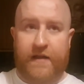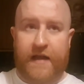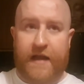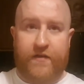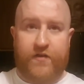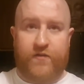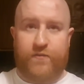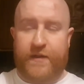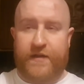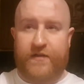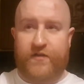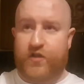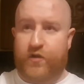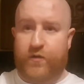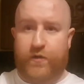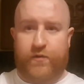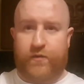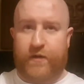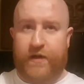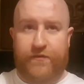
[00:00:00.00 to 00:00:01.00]
Like, there's been
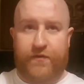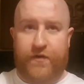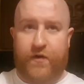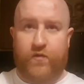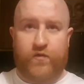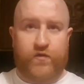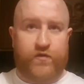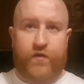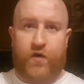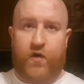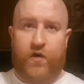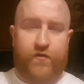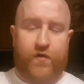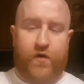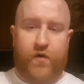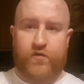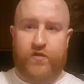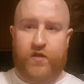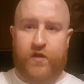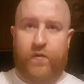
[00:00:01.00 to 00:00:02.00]
two or three phones, four
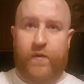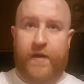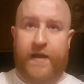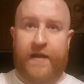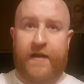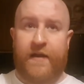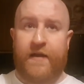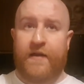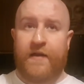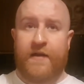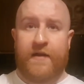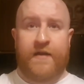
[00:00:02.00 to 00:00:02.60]
phones on a wing.